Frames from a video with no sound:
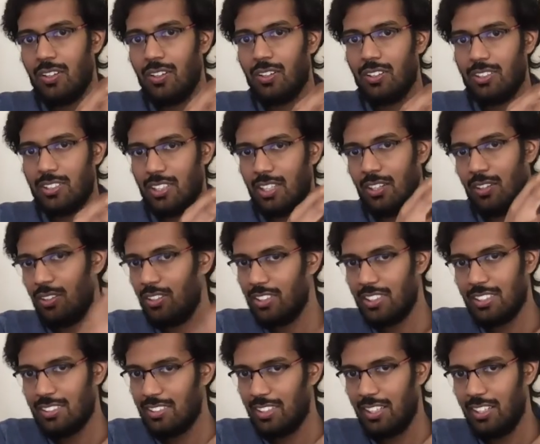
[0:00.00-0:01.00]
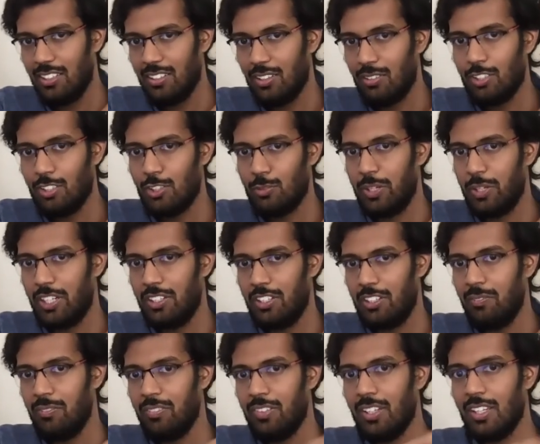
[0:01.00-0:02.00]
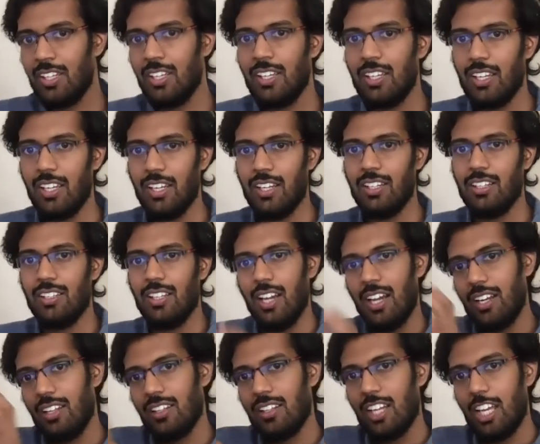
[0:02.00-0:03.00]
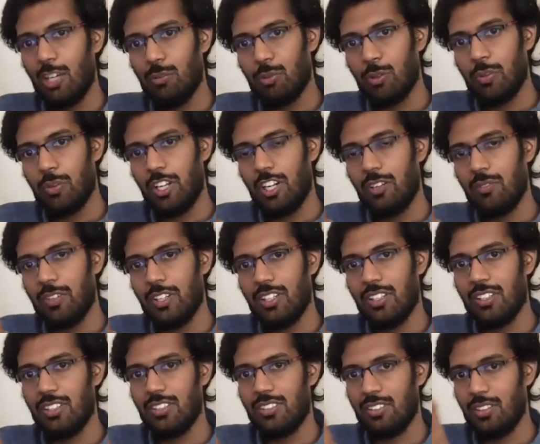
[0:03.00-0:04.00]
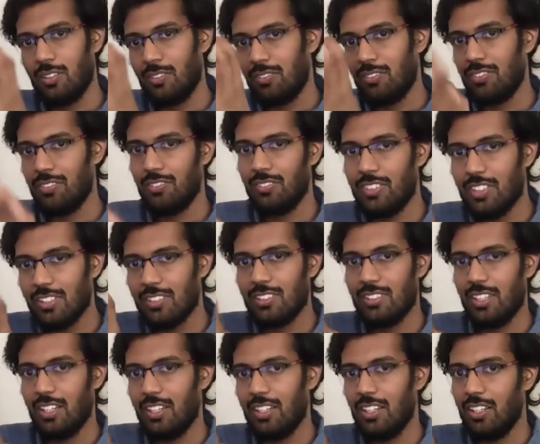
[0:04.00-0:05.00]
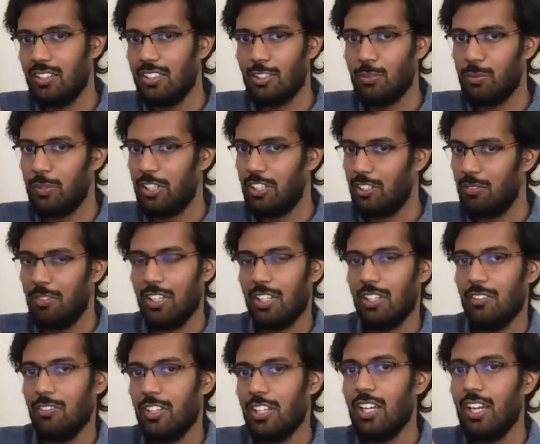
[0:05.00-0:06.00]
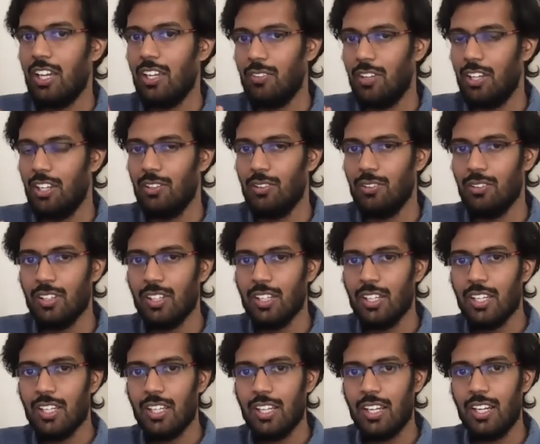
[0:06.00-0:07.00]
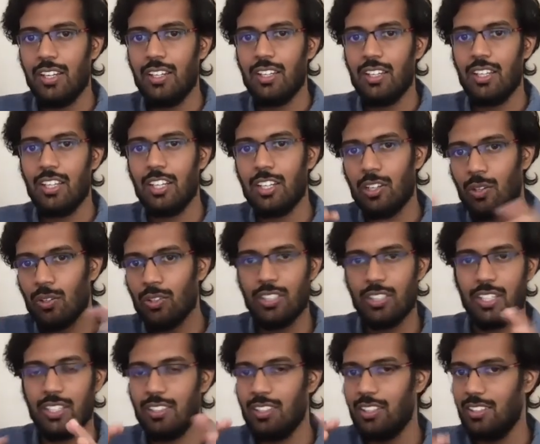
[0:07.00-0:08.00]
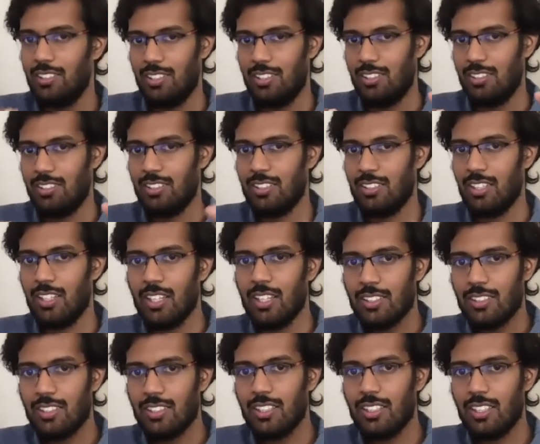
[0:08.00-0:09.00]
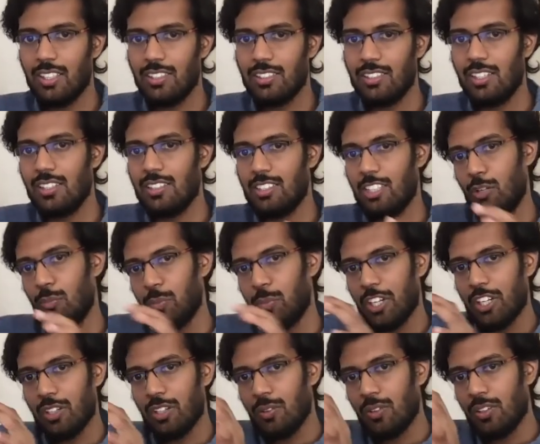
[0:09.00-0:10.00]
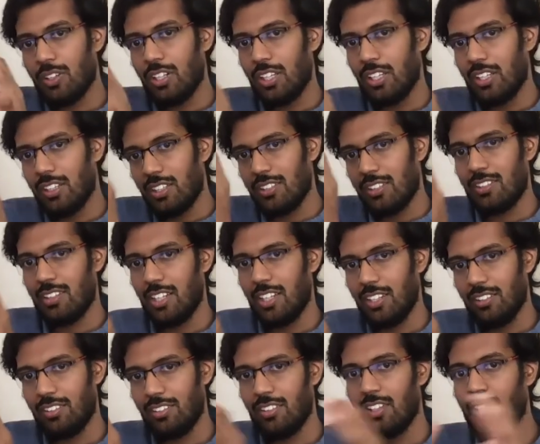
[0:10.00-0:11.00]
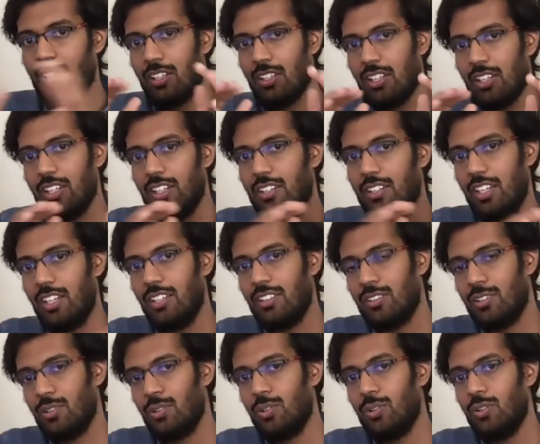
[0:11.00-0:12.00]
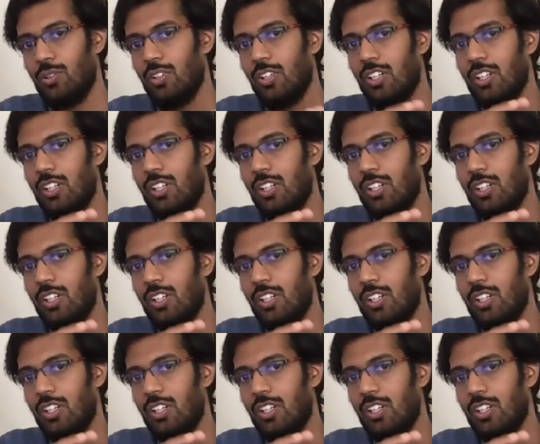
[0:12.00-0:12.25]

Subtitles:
say on this end of the spectrum, and another hyperparameters of this end at the spectrum, like a very high value, and it looks at the results. Say the results are pretty good in this range, it tries to